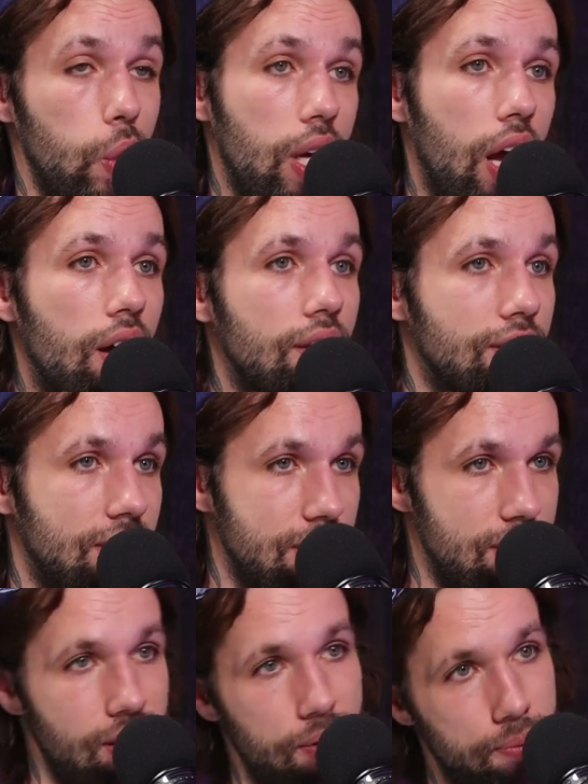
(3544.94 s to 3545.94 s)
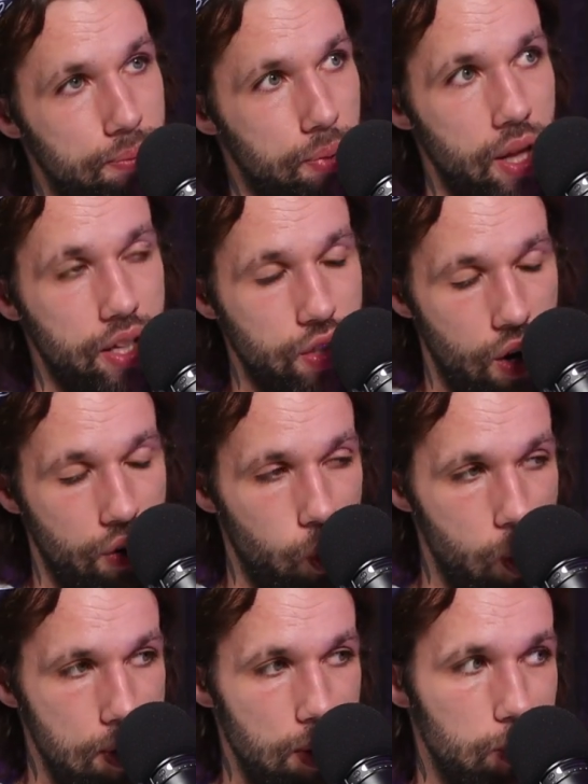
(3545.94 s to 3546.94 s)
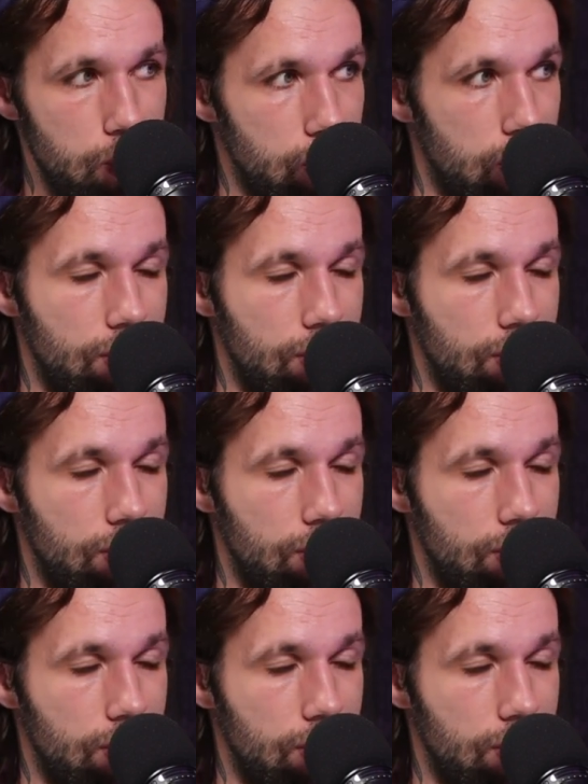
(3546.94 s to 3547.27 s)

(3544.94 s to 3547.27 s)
are going out, and he's gonna play guitar for me, and we're just